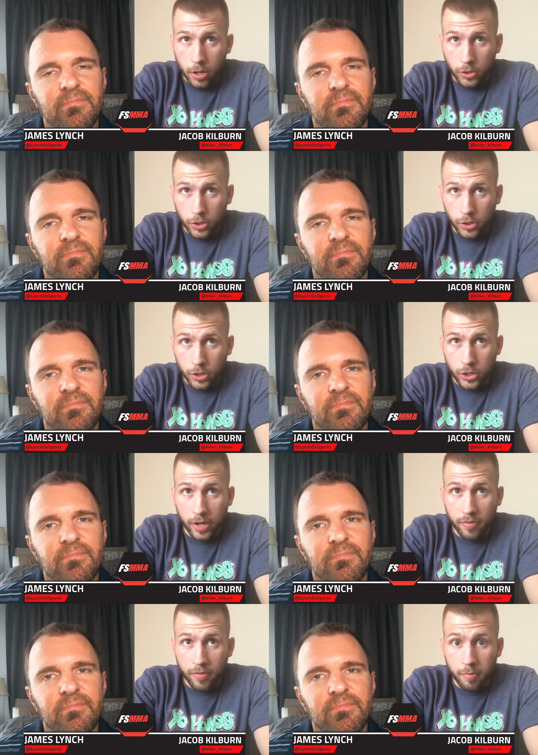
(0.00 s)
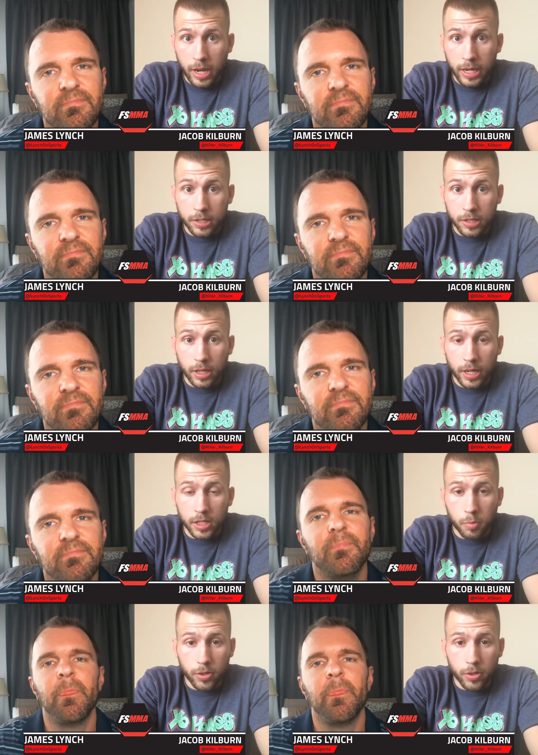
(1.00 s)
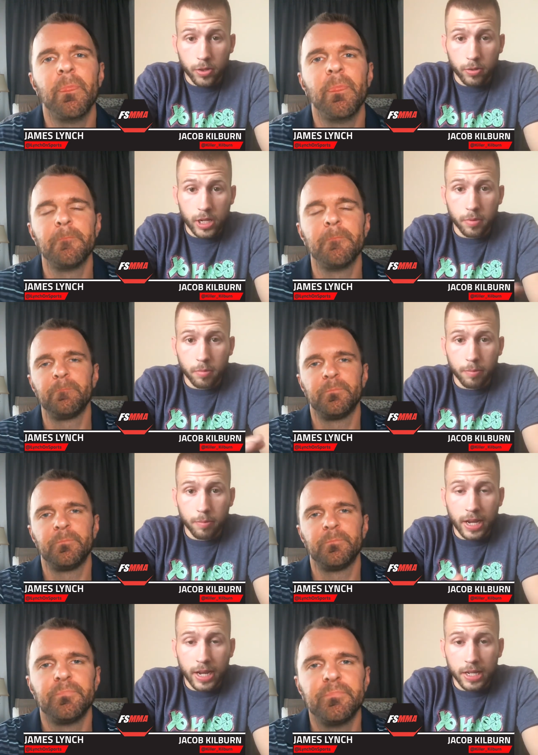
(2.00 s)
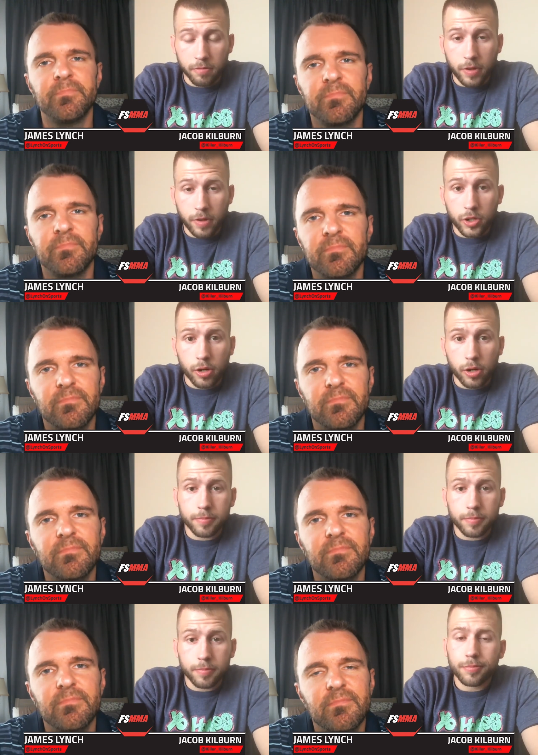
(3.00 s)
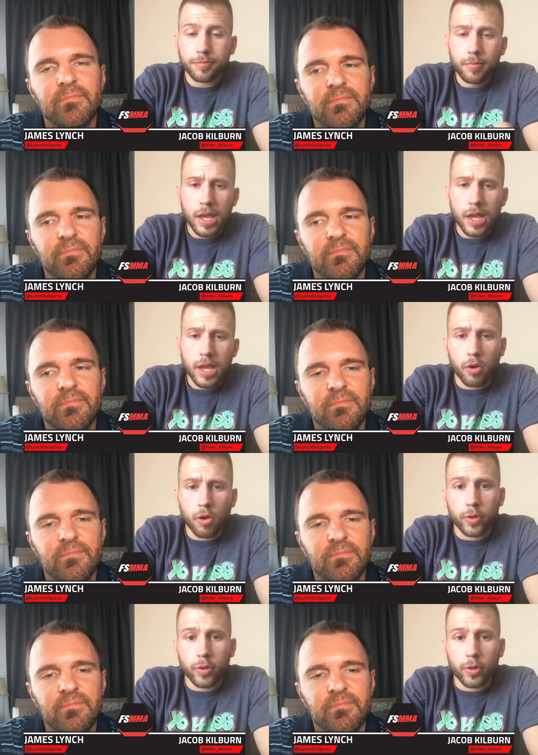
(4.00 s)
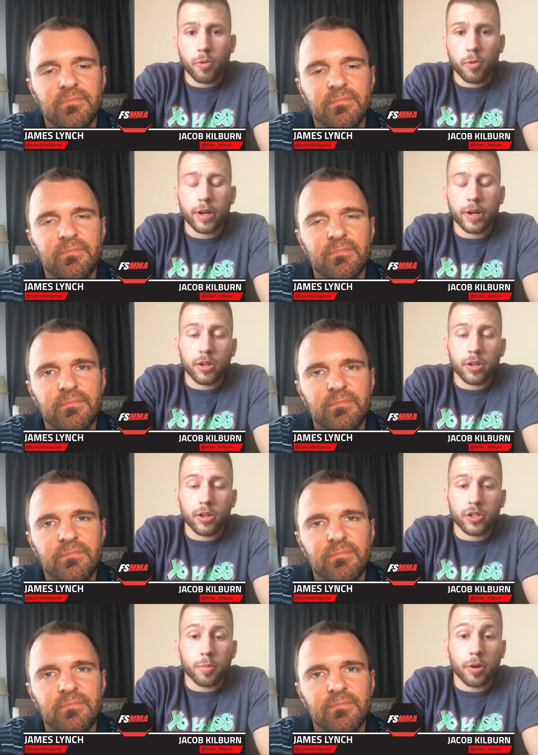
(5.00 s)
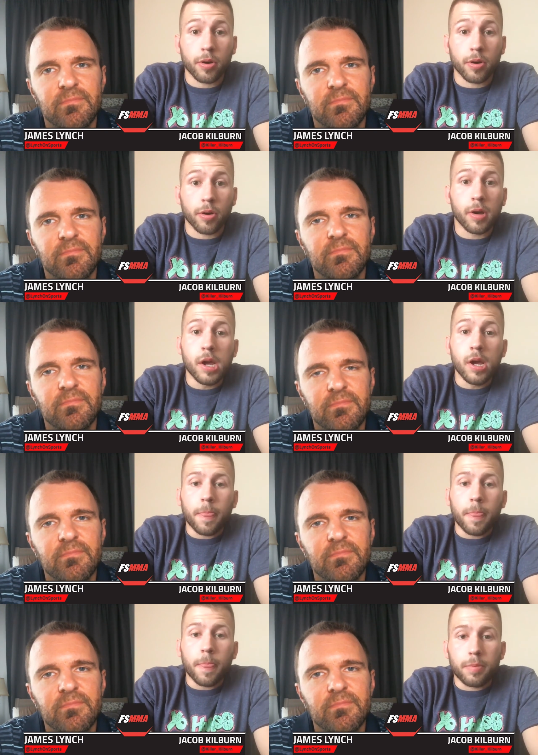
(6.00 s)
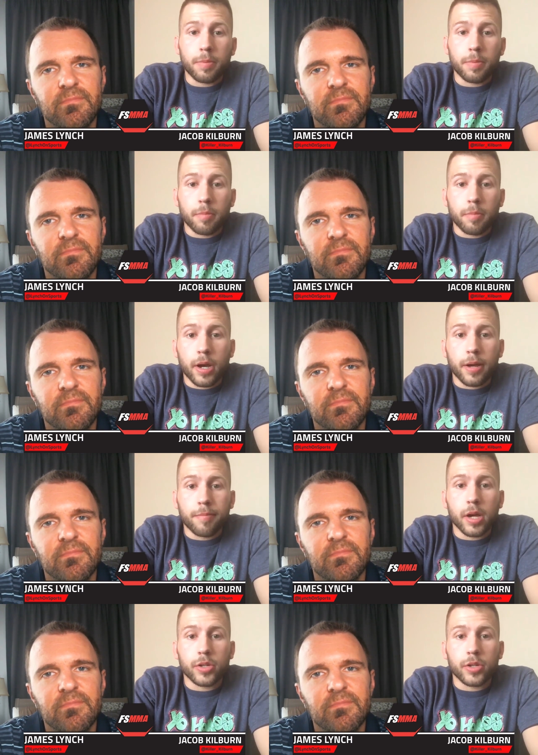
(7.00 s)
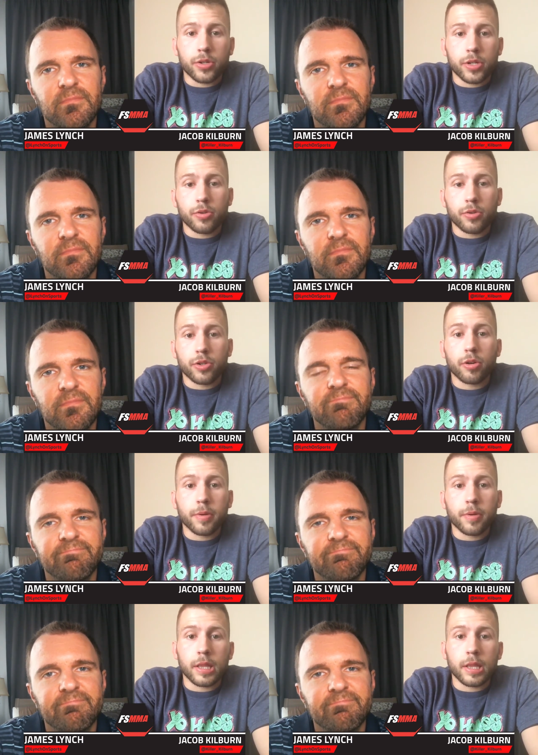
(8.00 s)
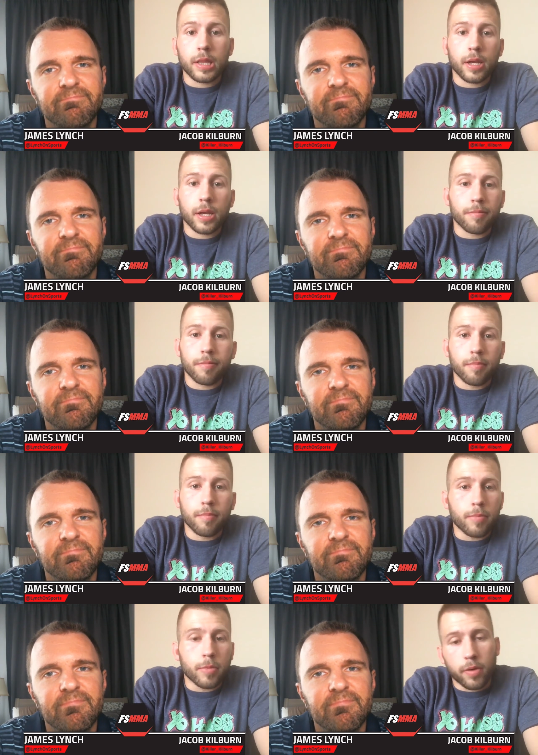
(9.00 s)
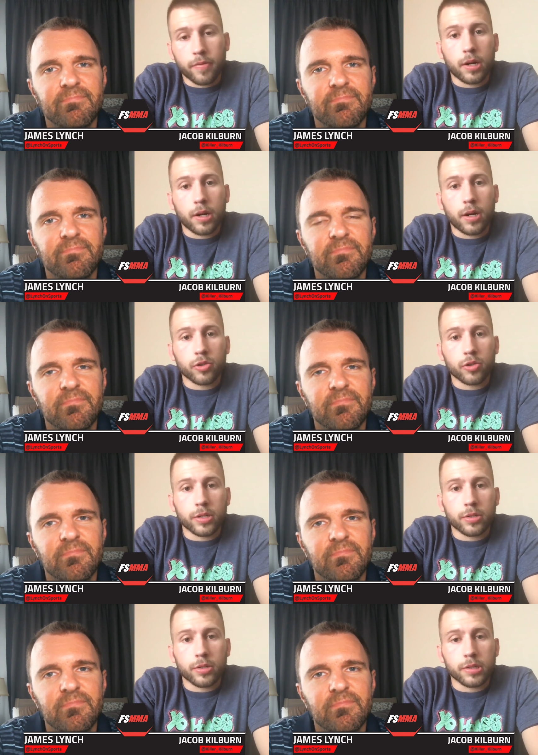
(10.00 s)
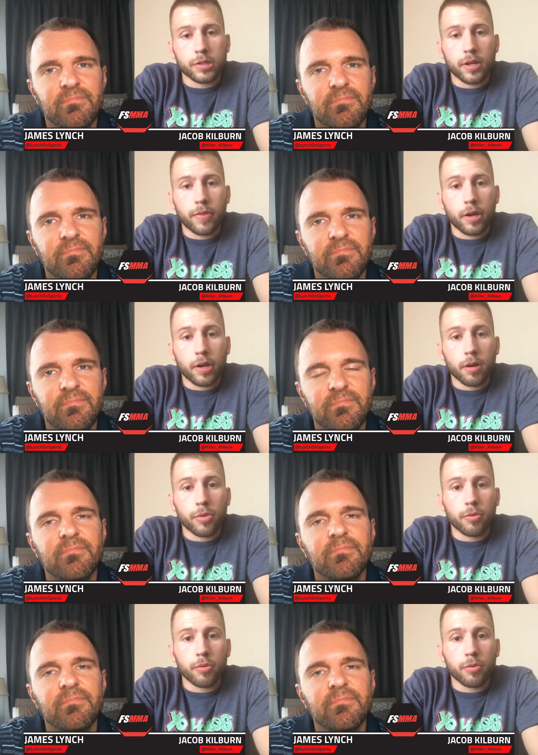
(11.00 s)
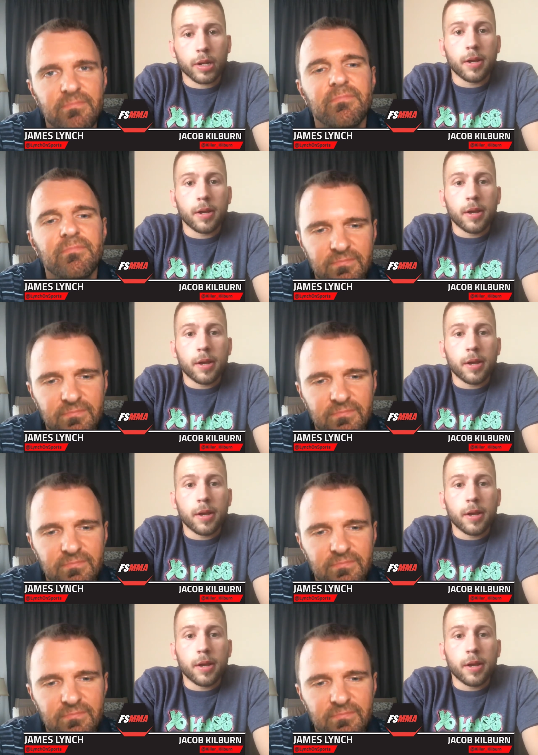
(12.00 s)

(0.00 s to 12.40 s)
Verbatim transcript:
Speaker 1: My coach is Jeff Mackins and Lance Boyd. They're keeping my hands and feet sharp. And Coach Ricky Warden and Alan Shibaro are keeping my jiu-jitsu sharp. And then, I've got college wrestlers and stuff that come through. And